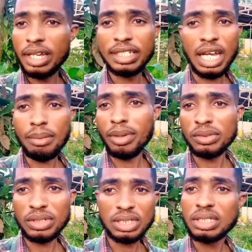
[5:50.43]
any
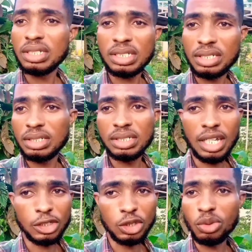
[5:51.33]
amount
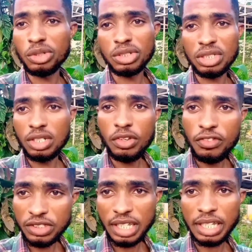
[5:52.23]
that you want
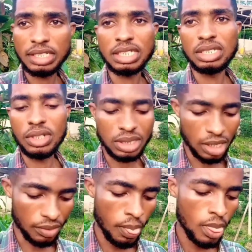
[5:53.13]
if you take it
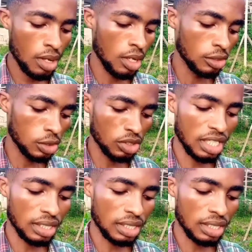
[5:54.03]
seriously. So